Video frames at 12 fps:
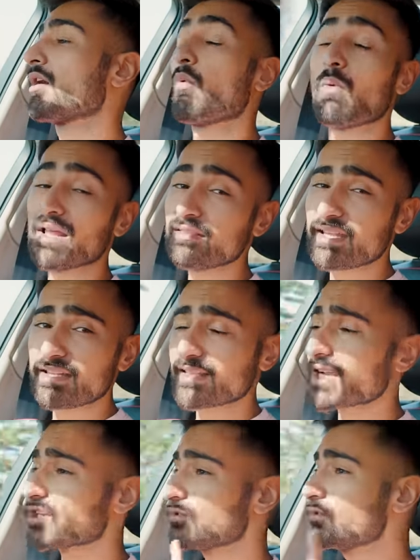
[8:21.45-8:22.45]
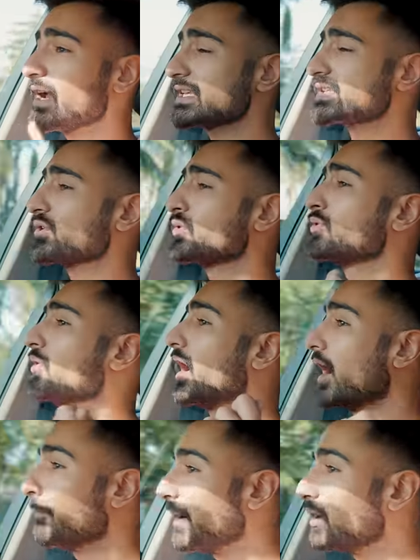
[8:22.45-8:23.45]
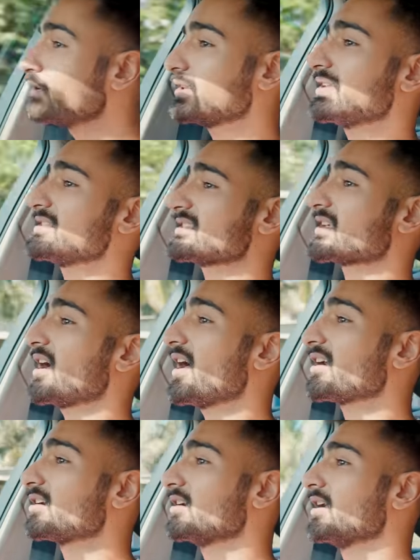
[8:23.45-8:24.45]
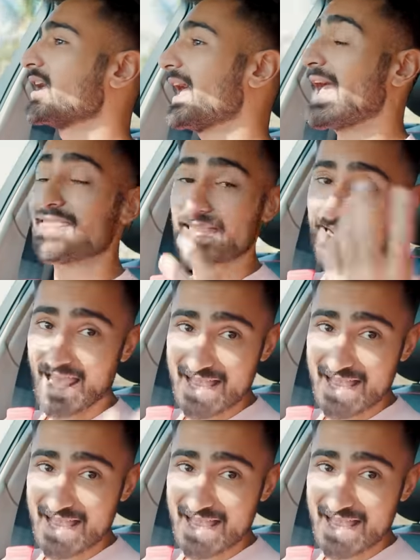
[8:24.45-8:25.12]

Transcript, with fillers: One thing that you guys don't know about this car and that